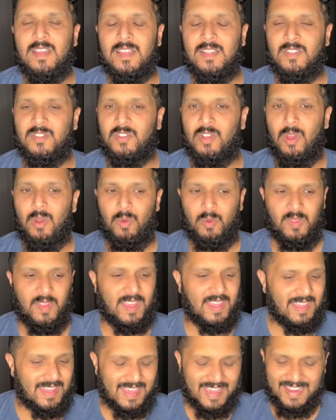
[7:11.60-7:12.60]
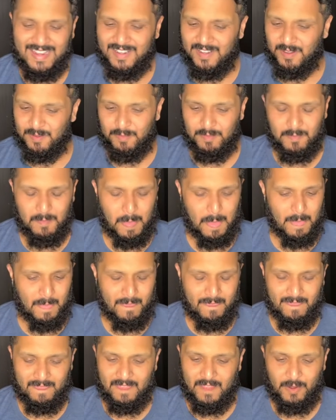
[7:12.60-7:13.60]
And so the kingdom
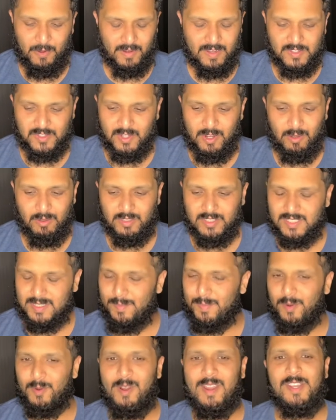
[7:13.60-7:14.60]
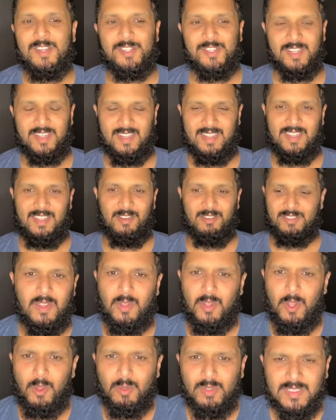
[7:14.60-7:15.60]
there is no separation. There's
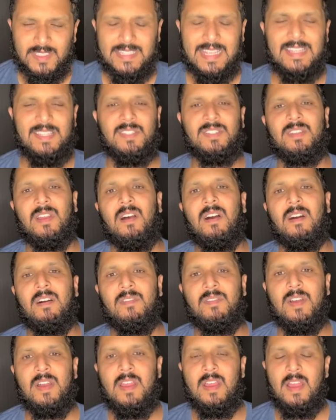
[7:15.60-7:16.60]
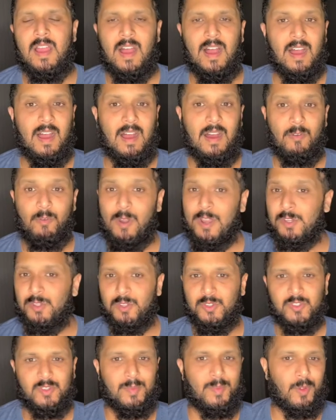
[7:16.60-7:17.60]
no sense of uh, uh,
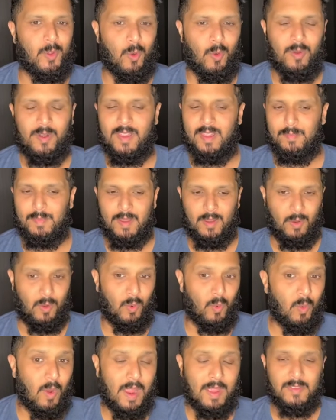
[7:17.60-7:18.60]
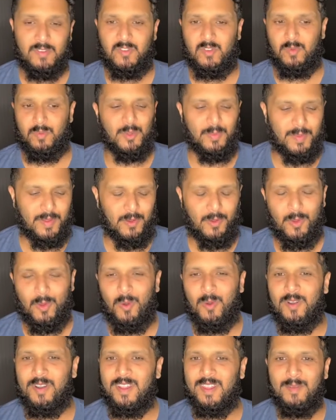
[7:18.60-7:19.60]
racial superiority, be it white
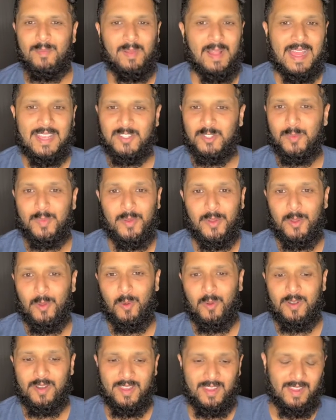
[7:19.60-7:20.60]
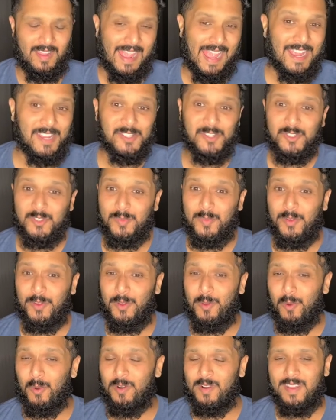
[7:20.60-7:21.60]
superiority, black superiority, Asian
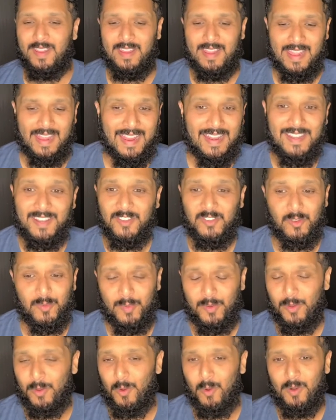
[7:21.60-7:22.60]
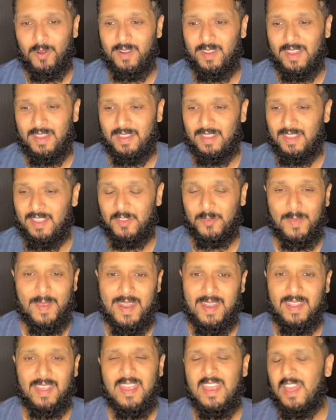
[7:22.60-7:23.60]
superiority, Indian superiority,
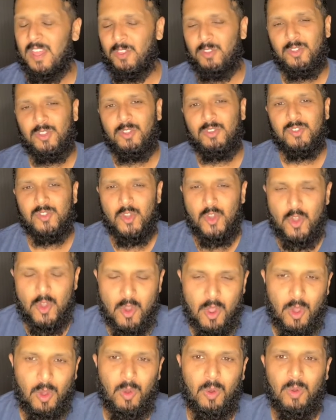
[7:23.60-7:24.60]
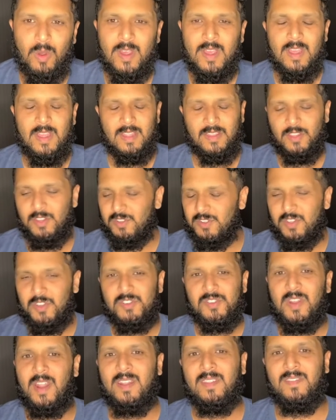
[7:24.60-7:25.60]
Hispanic. There, there's no, there,
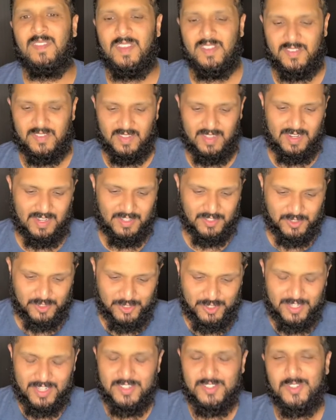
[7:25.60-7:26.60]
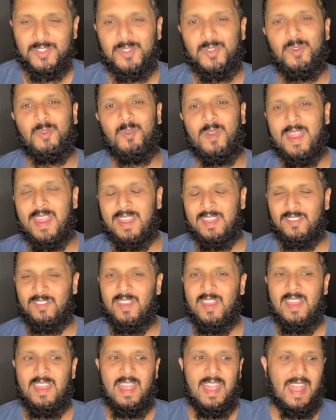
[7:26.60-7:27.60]
there's none of this. It is Jesus who reigns
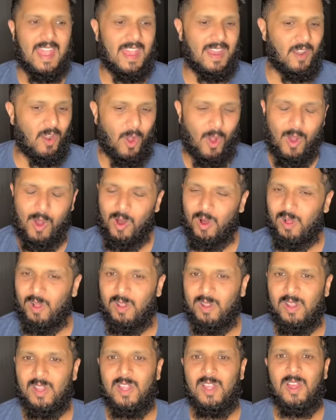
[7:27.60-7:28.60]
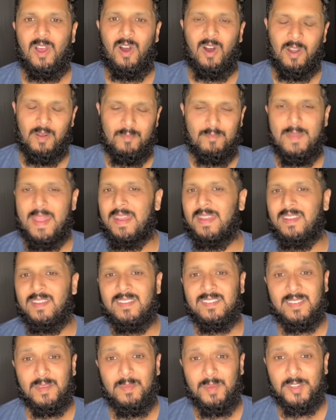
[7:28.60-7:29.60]
and all are made in
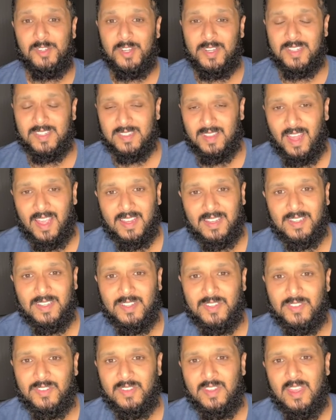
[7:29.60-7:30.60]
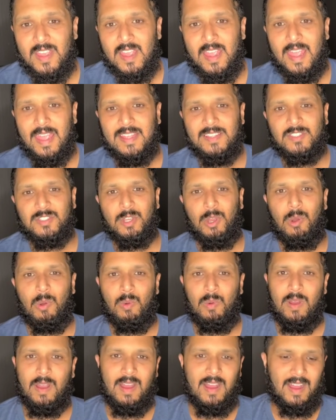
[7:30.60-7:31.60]
his image and his likeness. And
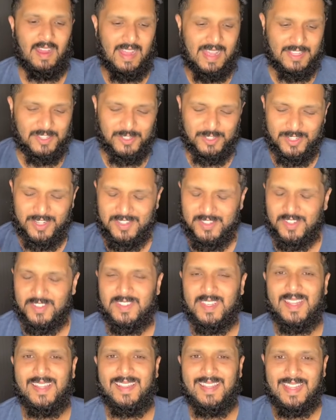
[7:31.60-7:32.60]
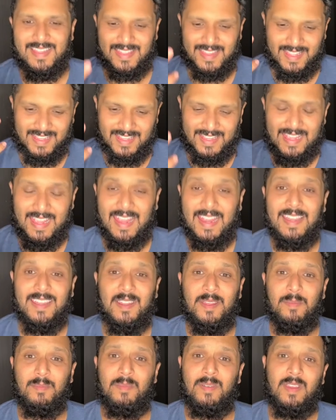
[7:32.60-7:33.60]
so, uh, as Jesus said, let the
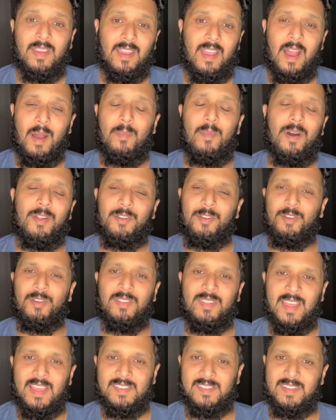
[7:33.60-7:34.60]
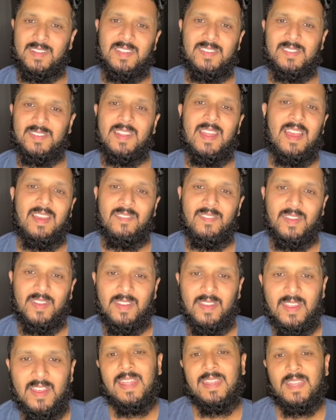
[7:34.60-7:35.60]
kingdom come on earth as it is in
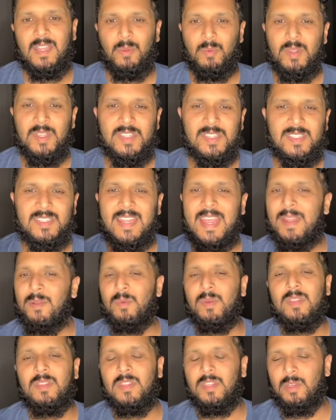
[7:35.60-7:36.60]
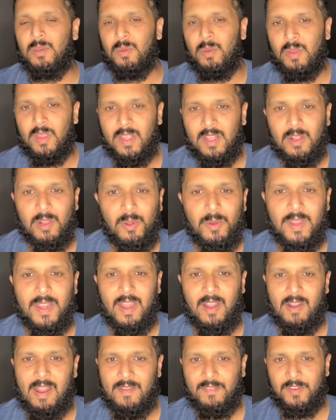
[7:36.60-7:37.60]
heaven. we stand with you, including
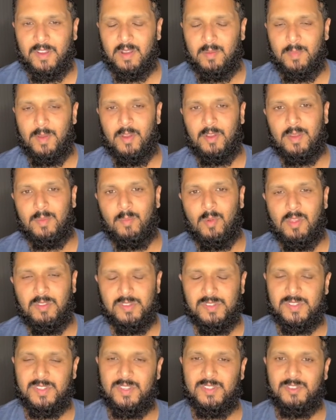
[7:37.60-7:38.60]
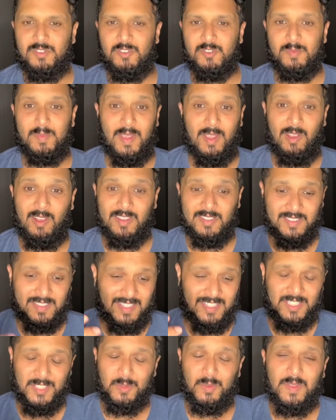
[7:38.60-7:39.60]
our African American brothers and sisters, because
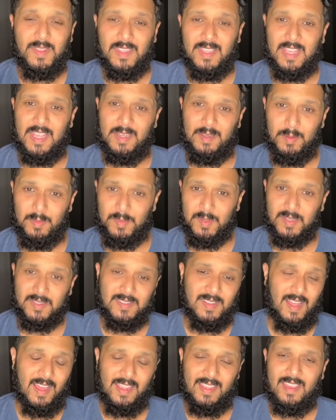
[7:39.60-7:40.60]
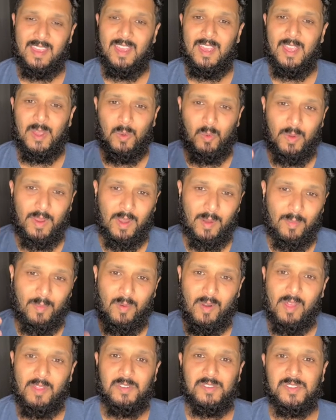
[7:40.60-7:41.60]
this is what the kingdom looks like. We are
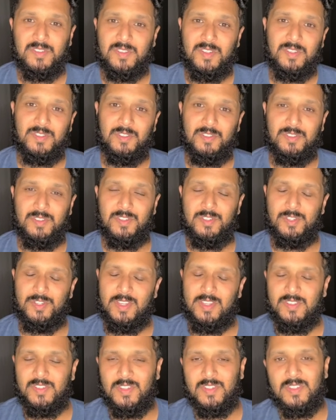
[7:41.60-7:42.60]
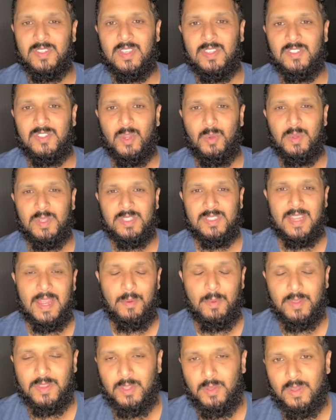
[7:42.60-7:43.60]
brothers and sisters in Jesus. And so, we
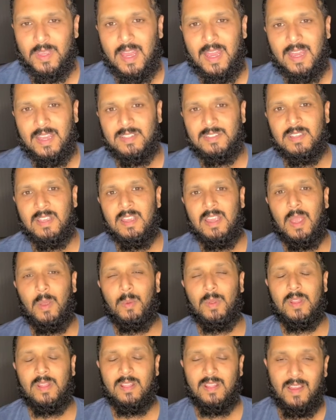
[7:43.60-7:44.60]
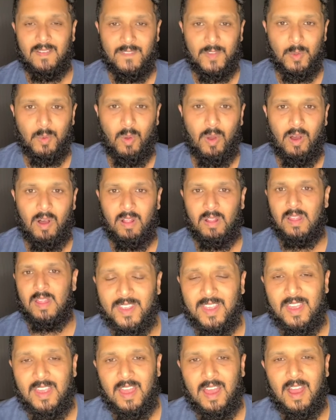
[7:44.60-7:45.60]
stand with you guys, and we love you all.
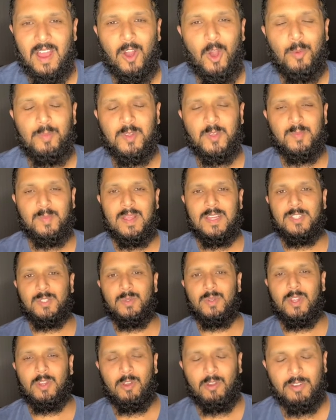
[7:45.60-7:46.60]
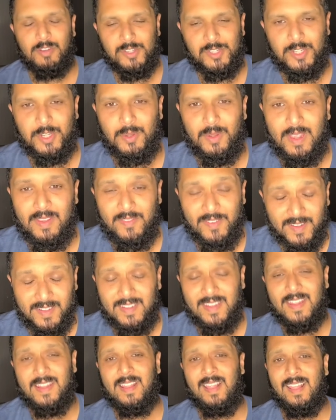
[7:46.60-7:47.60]
I hope this blessed you and encouraged you. If it
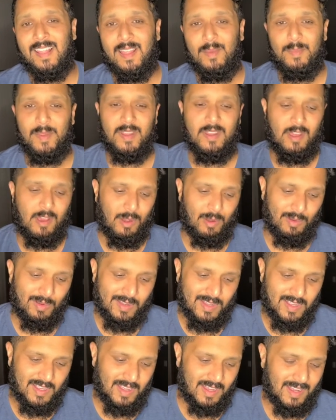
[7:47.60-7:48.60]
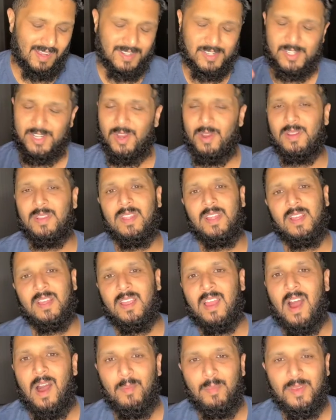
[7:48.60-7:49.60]
did, let me know. Uh, share in the
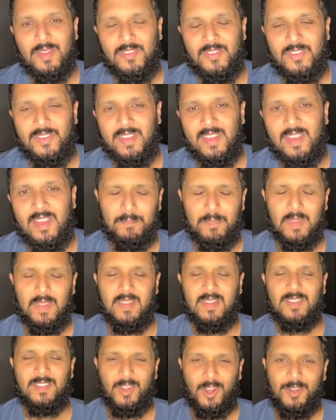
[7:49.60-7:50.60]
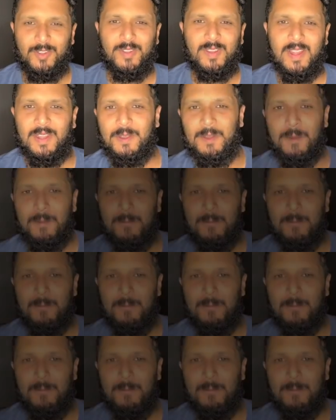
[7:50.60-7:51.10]
comments. Talk to you later.